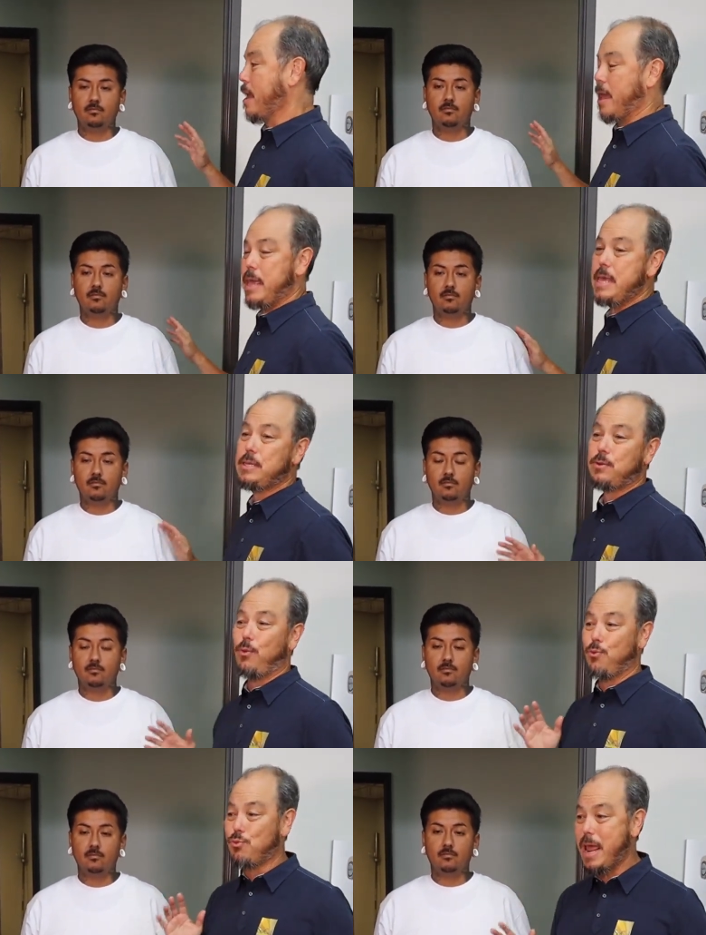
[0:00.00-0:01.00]
Speaker 1: he's
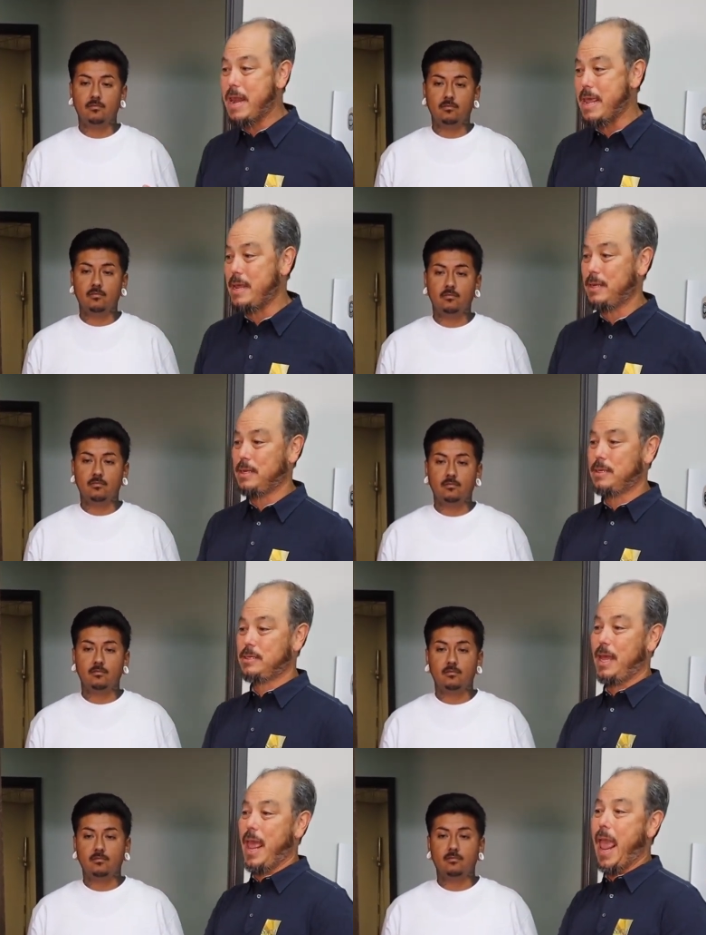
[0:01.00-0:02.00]
ready
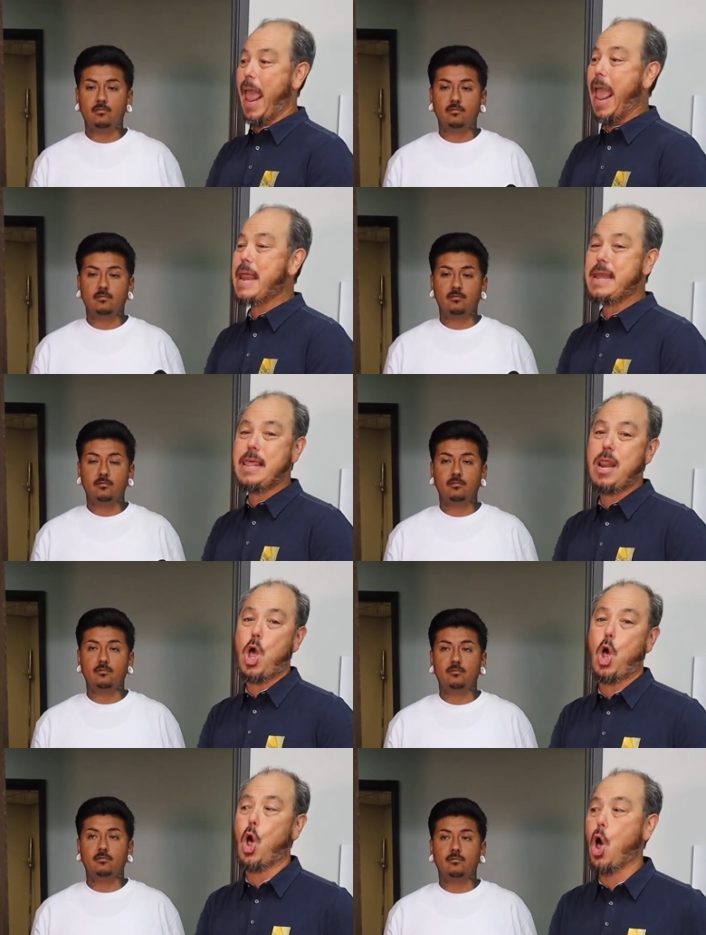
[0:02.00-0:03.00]
to end
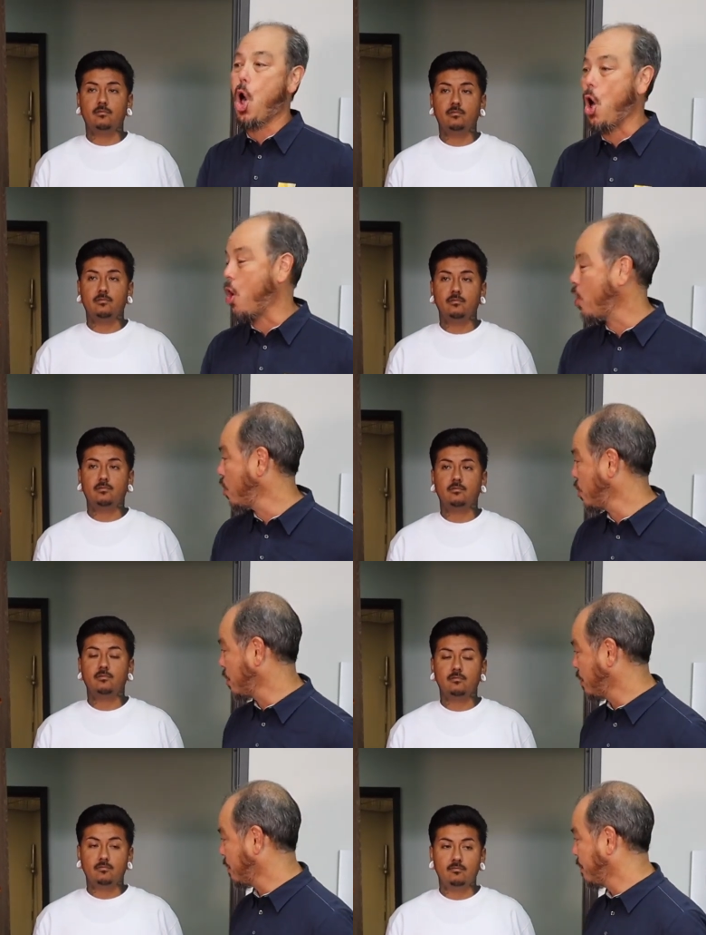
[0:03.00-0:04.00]
it all
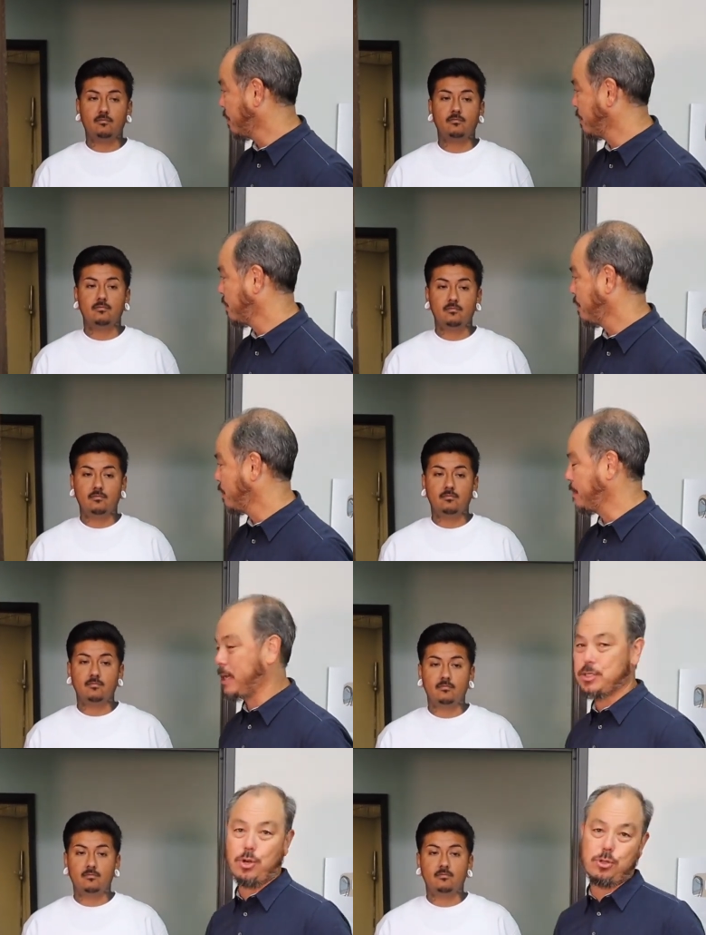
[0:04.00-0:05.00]

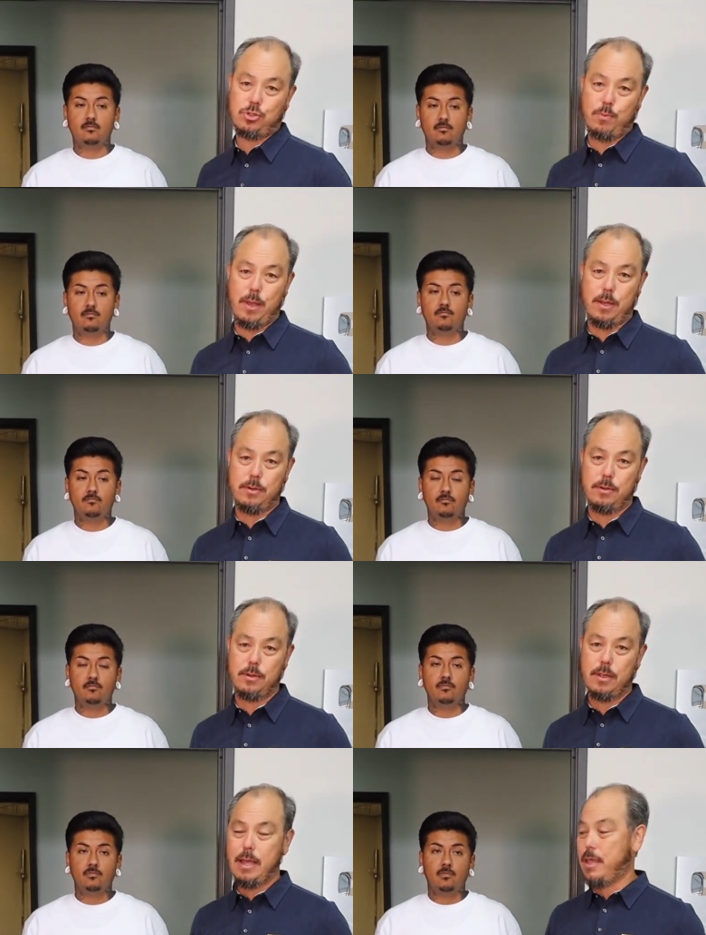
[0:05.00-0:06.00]
because it hurts so bad.
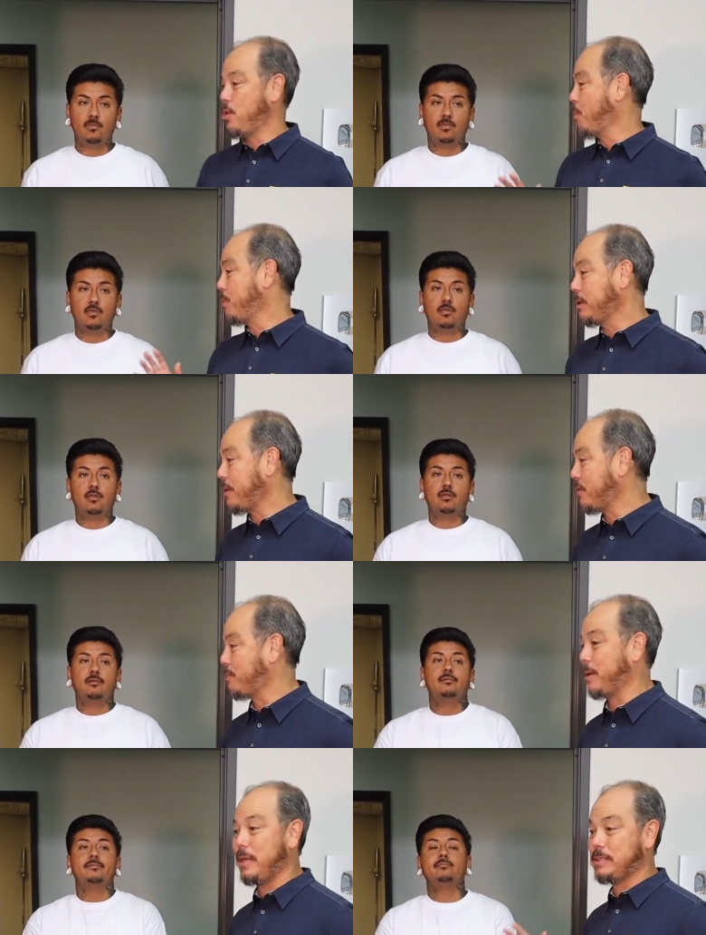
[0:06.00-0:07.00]
You don't believe
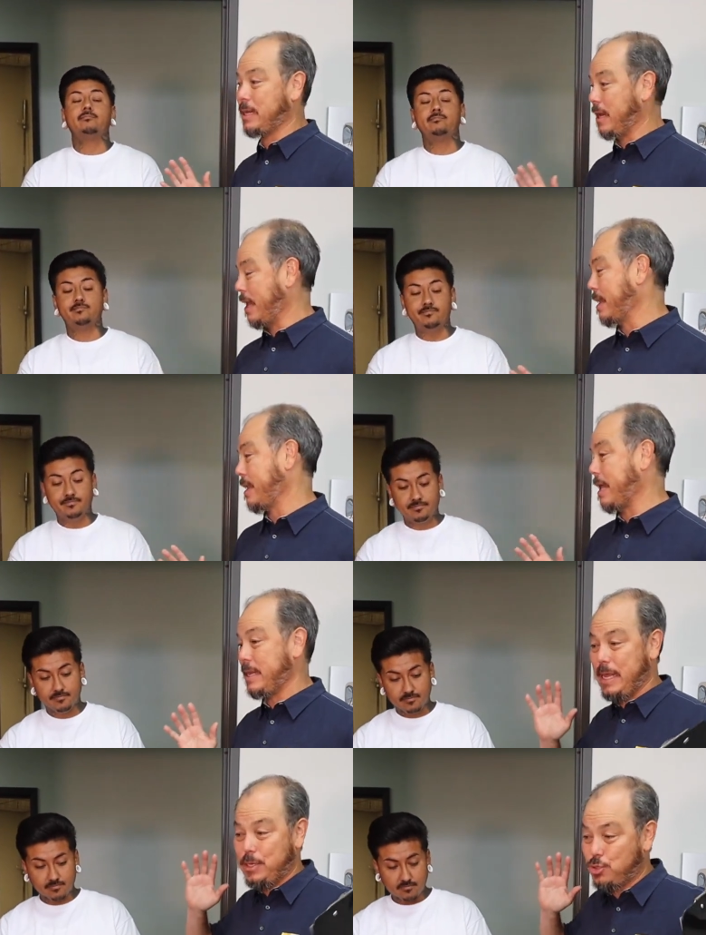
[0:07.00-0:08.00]
it, but it's gonna, it,
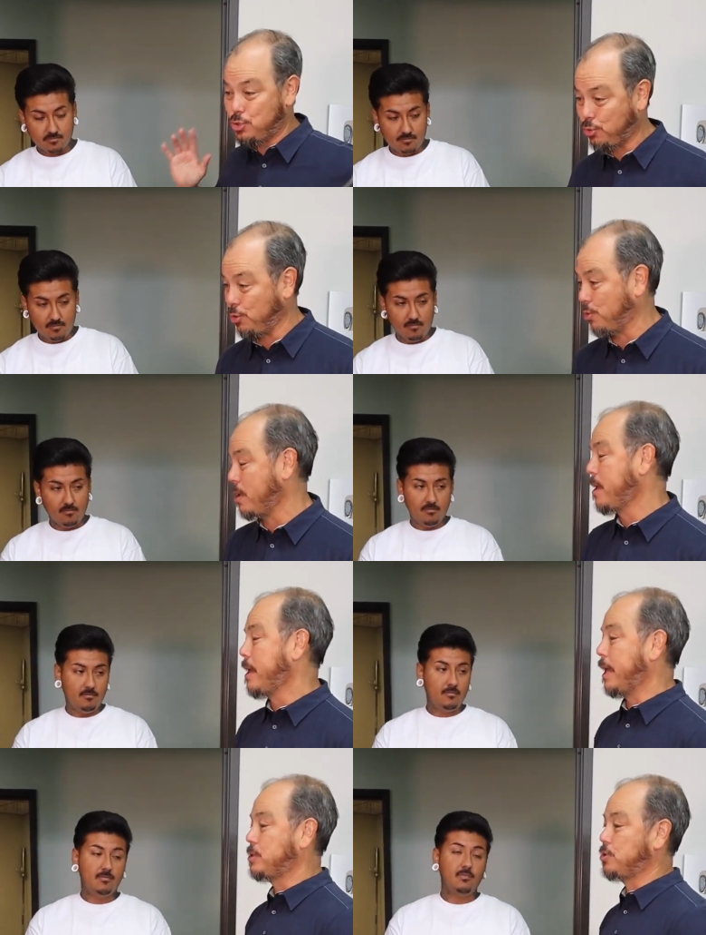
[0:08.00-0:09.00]
it is true.
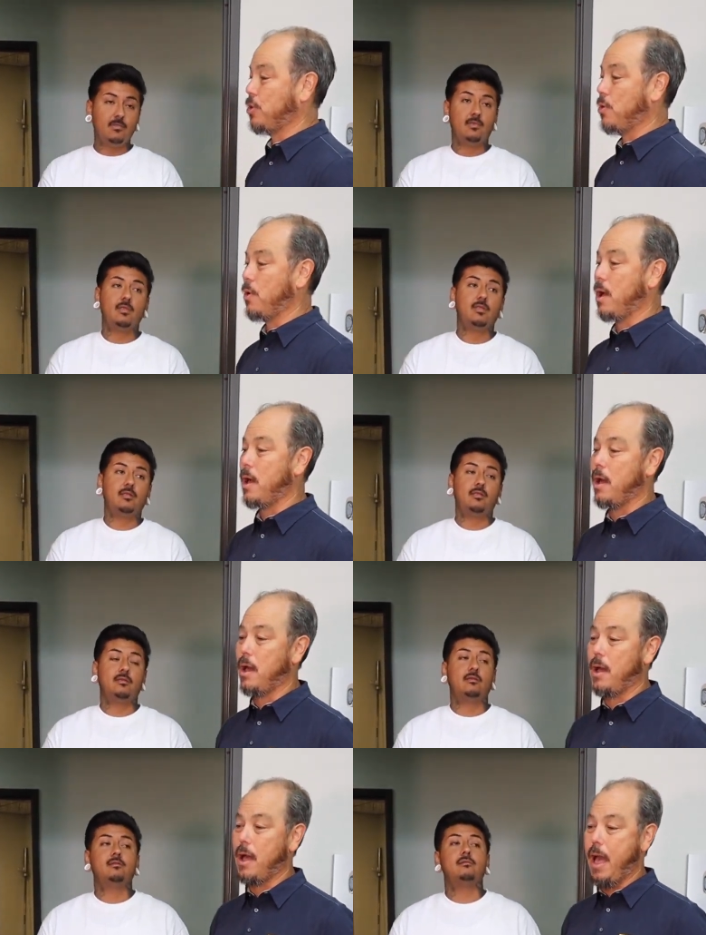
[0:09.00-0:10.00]
And so
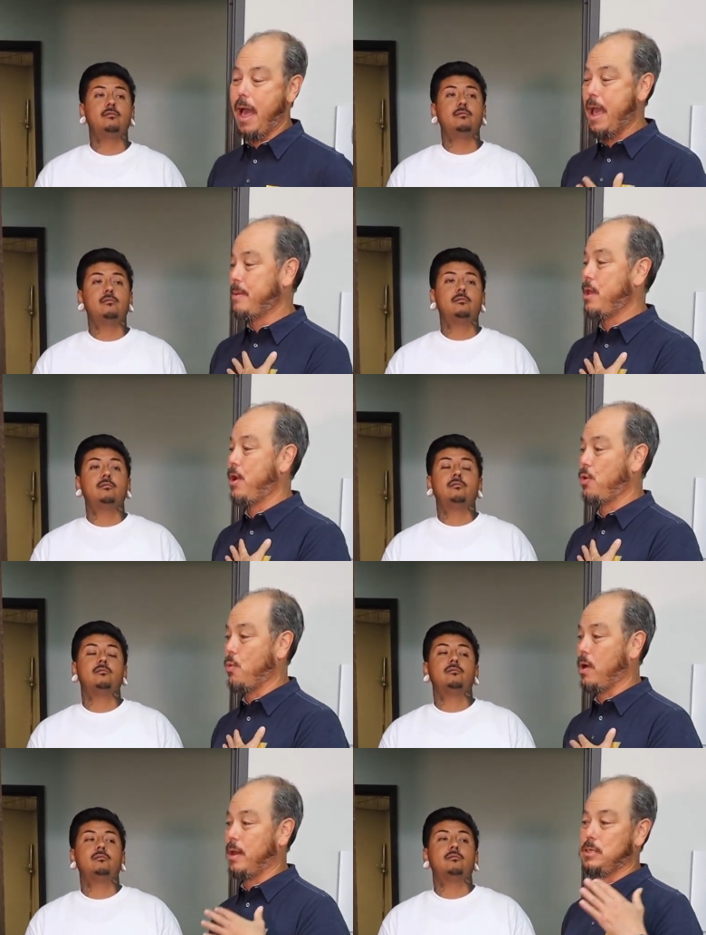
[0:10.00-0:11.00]
uh, I'm here to
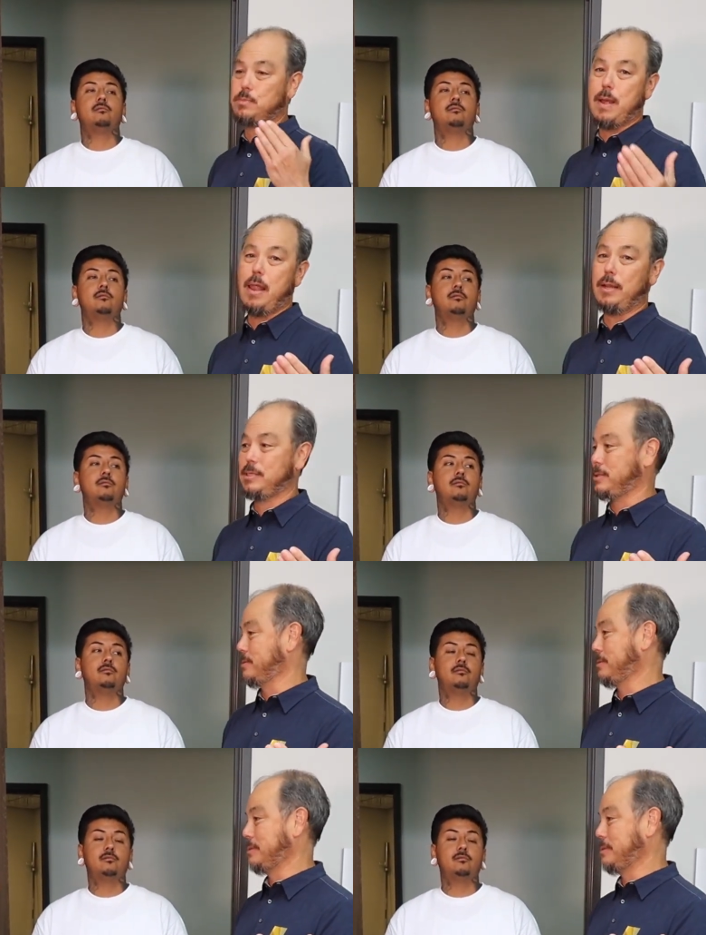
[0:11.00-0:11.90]
work on his balance.